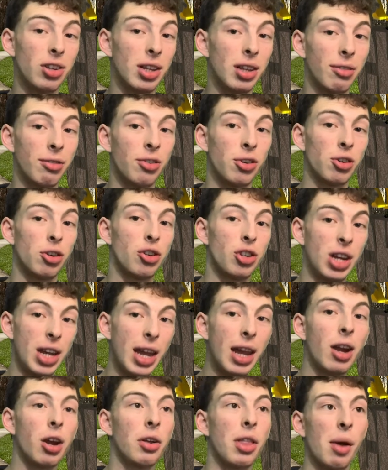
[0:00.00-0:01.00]
the first
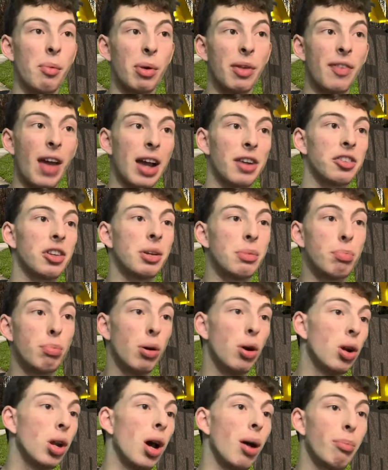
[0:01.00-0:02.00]
year that we've actually
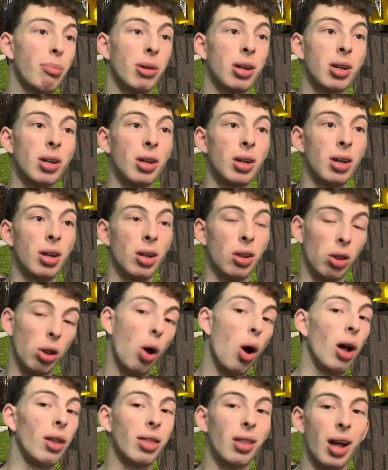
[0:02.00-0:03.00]
put up
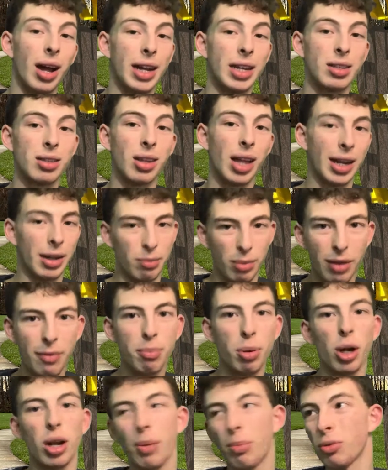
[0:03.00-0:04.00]
lawn lights. Like, we've
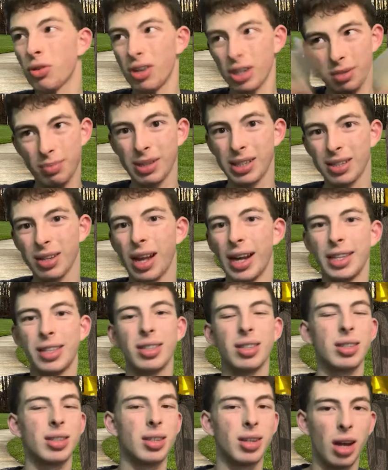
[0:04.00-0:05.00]
put up Christmas
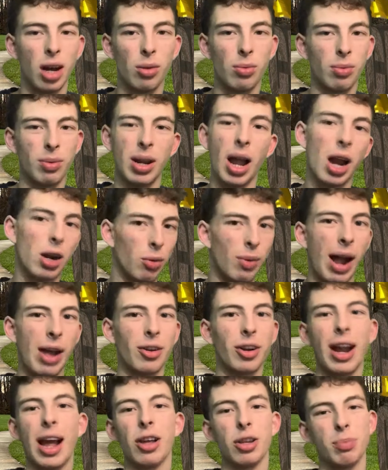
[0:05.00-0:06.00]
lights, not around
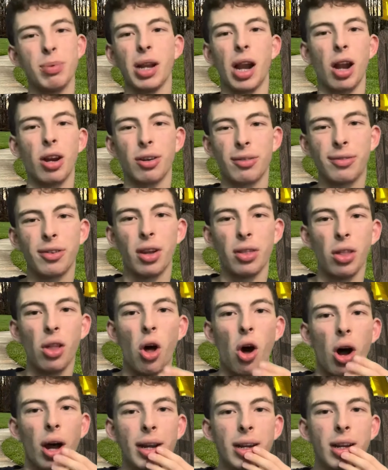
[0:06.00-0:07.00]
our house, but on our front
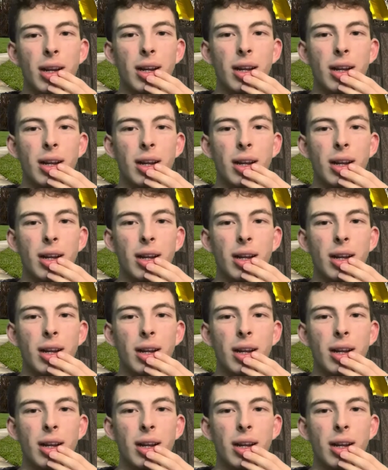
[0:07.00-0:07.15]
lawn.